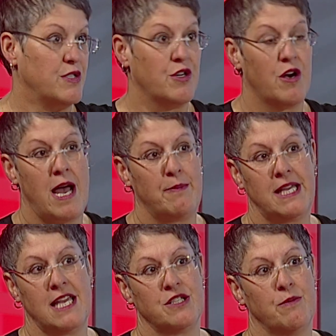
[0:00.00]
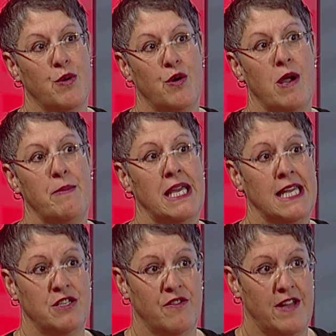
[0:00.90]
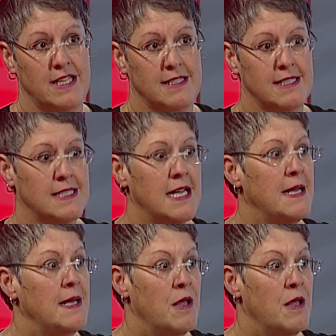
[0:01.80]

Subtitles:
which are application programming interfaces,